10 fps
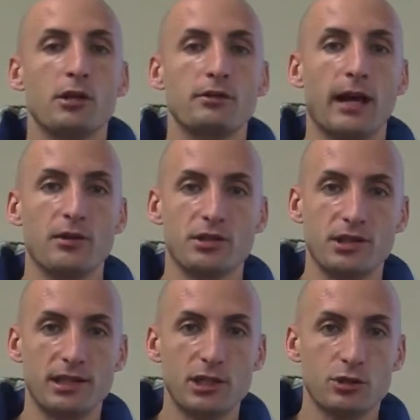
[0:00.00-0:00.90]
you're down to just a
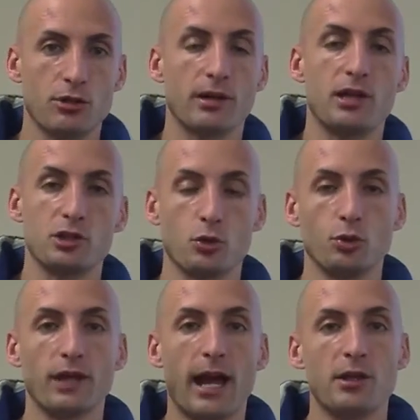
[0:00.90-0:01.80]
t-shirt. And as you
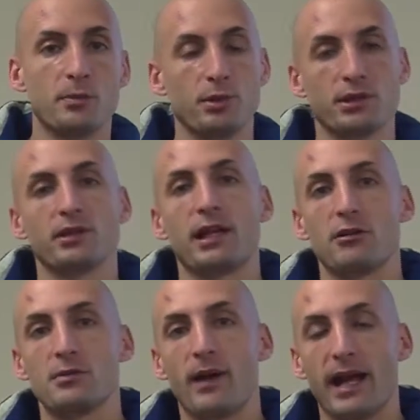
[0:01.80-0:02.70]
cool down, you put the
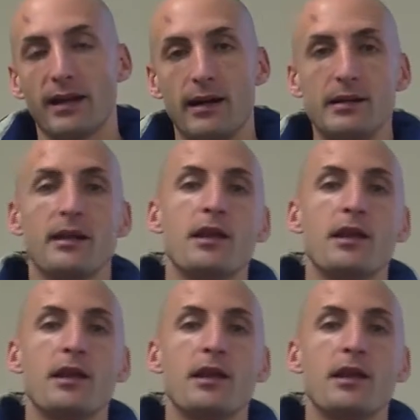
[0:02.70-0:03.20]
layers back on.